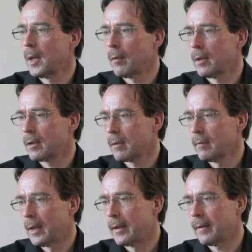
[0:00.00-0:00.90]
experience.
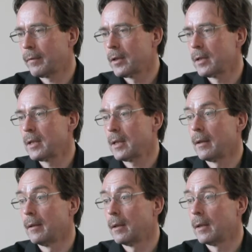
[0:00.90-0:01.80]
And differences
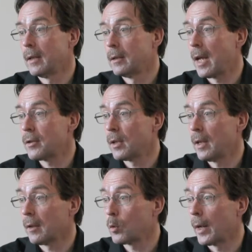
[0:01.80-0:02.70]
in the
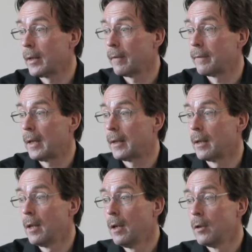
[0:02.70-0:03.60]
intensity and quality of
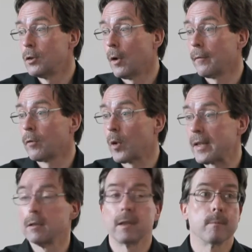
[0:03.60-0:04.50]
feeling don't
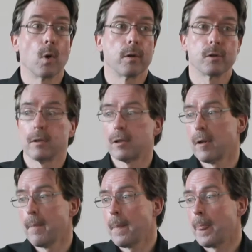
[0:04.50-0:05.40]
threaten the
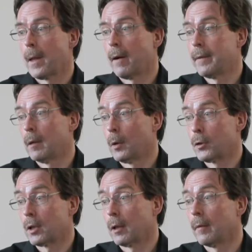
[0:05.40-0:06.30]
emergence of
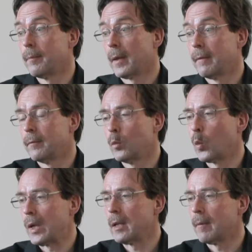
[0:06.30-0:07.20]
phenomenological
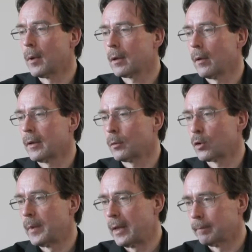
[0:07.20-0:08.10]
we, according
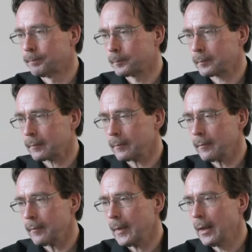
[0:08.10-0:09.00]
to Schmidt.
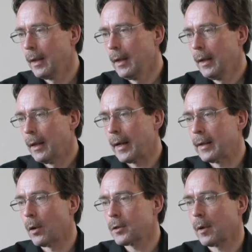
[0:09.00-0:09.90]

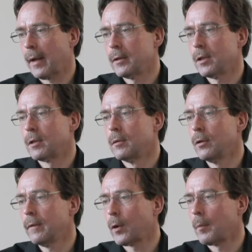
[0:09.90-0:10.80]
And he also has this
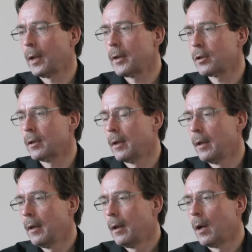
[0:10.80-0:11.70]
new formulation
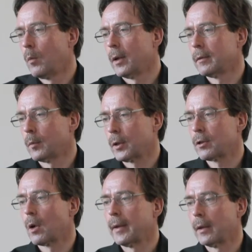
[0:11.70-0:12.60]
of
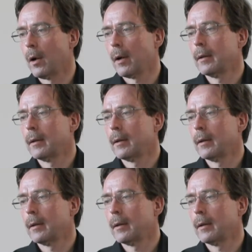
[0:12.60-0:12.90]
what's going